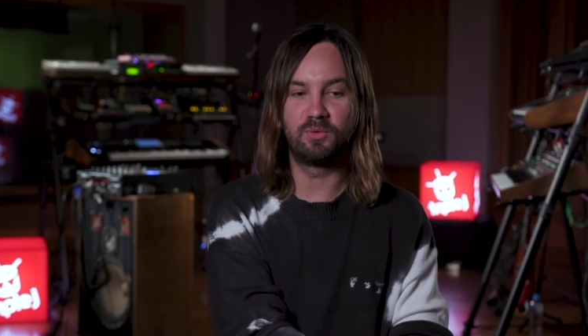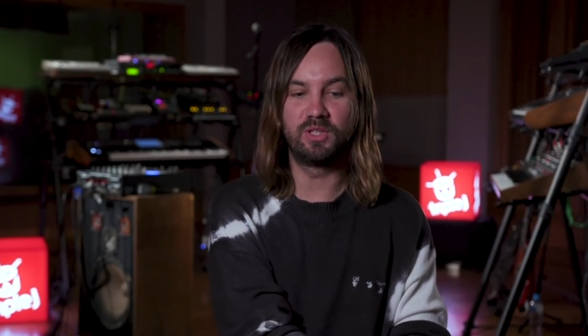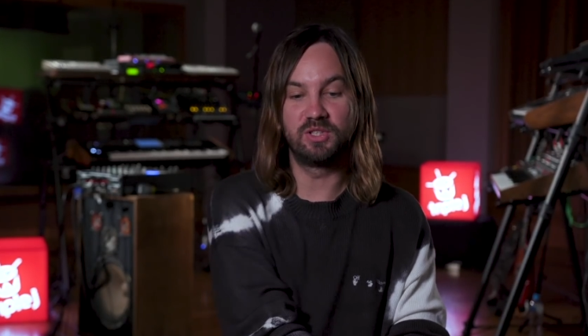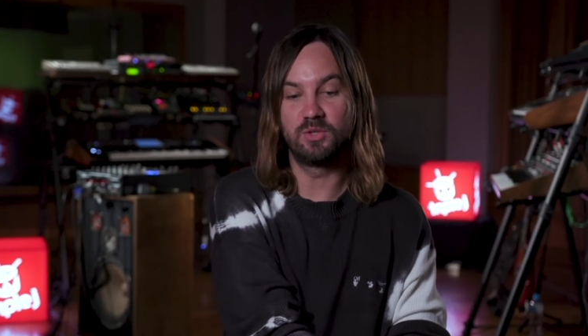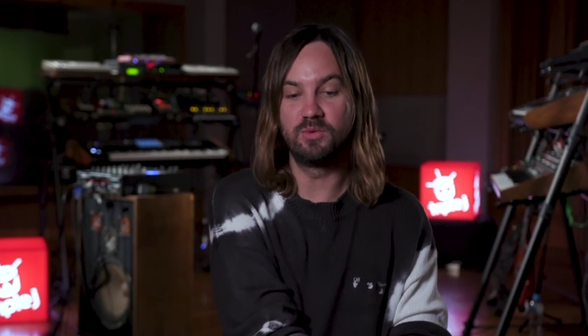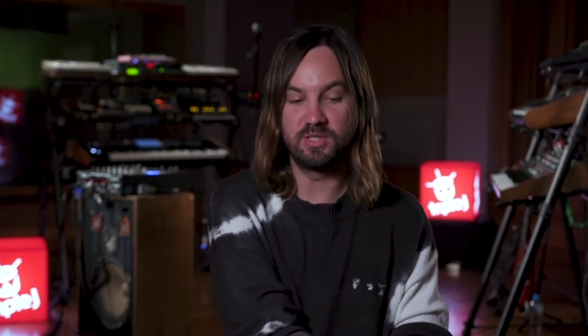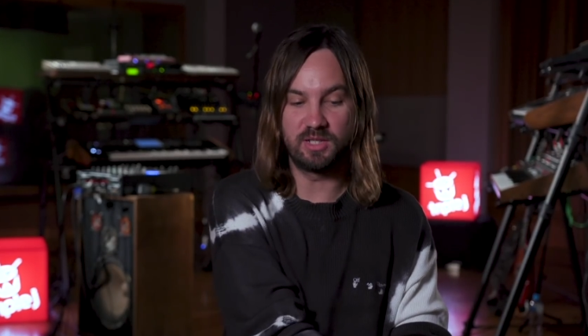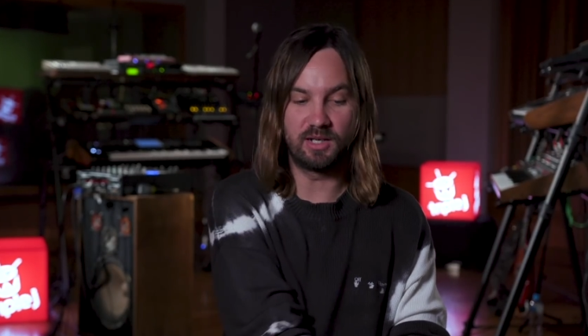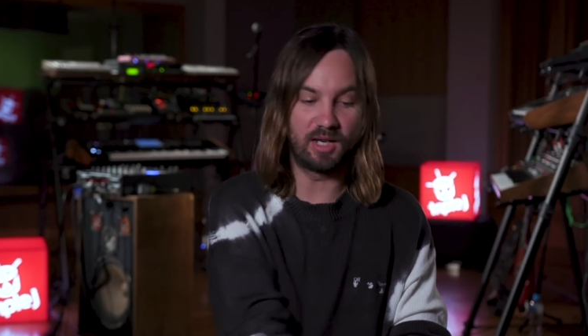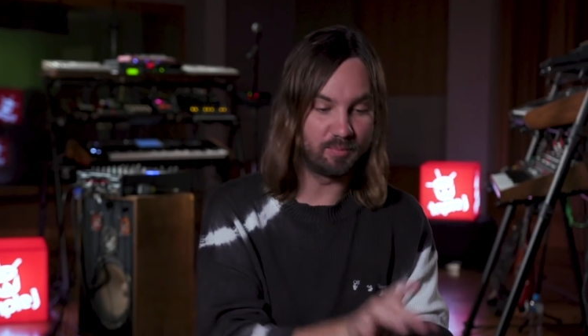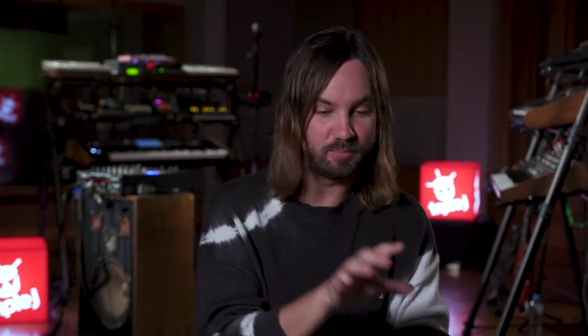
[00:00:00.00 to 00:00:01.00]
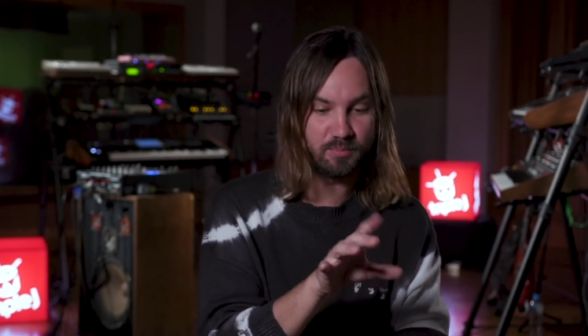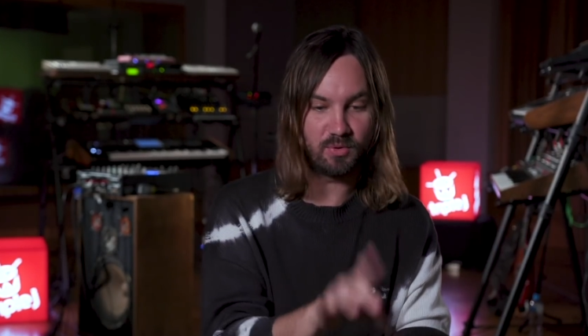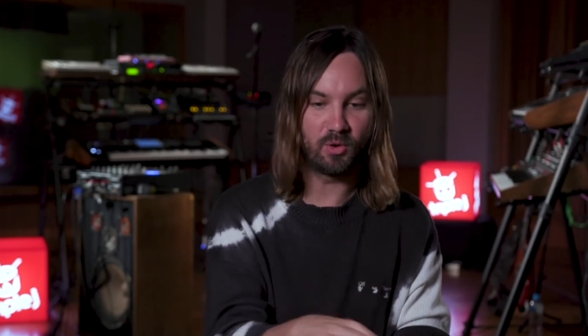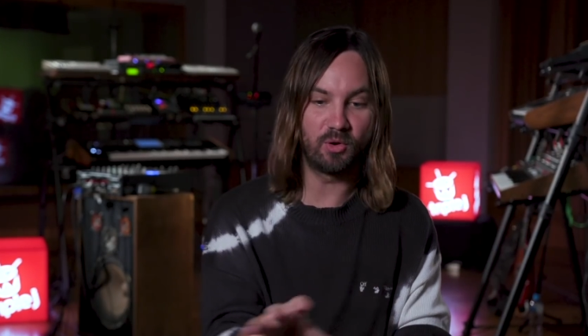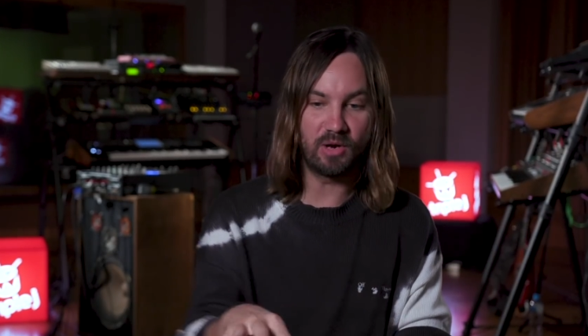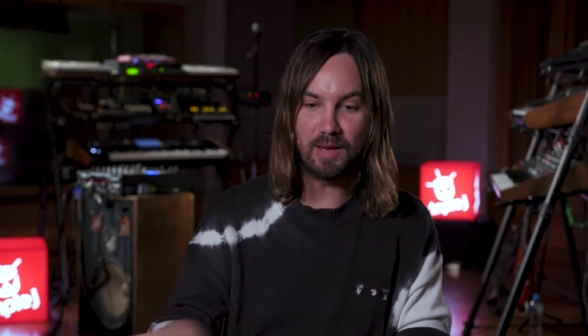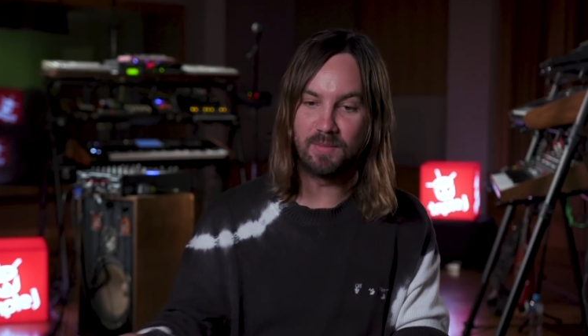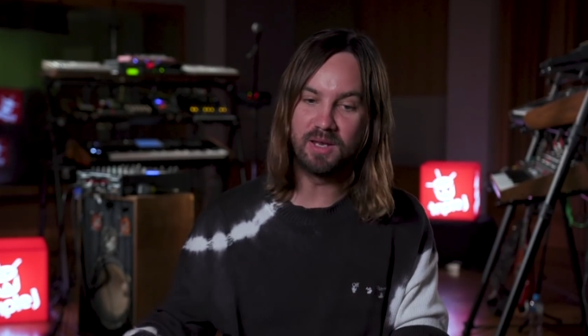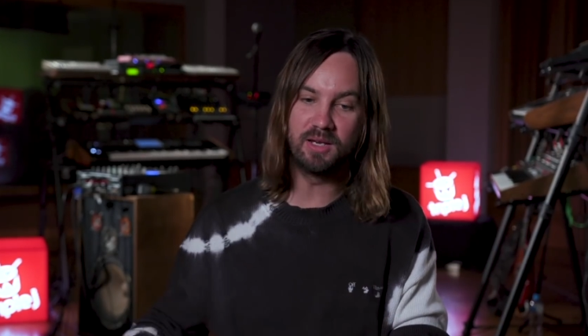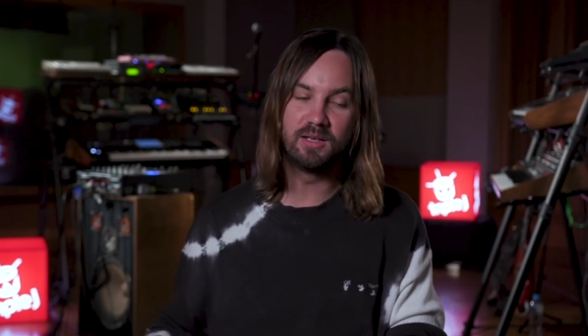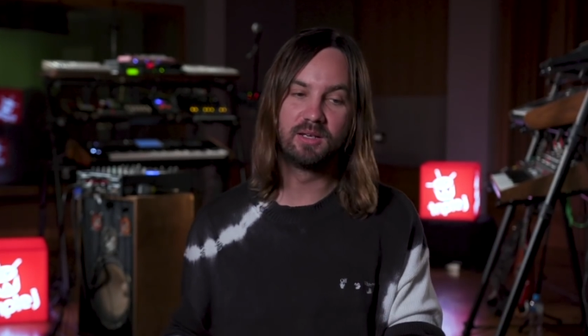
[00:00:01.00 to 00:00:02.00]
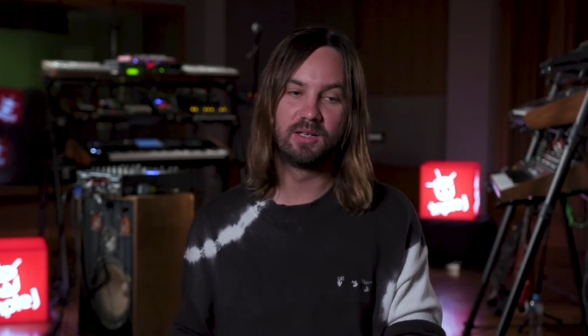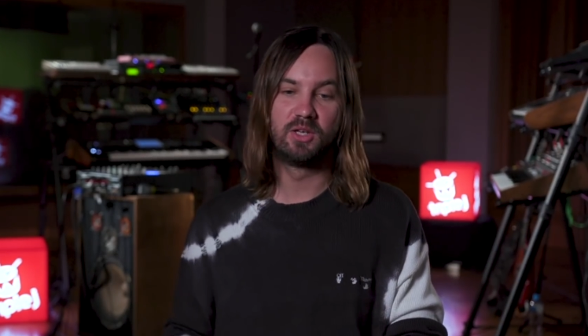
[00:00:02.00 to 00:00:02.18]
What you do is you like program in,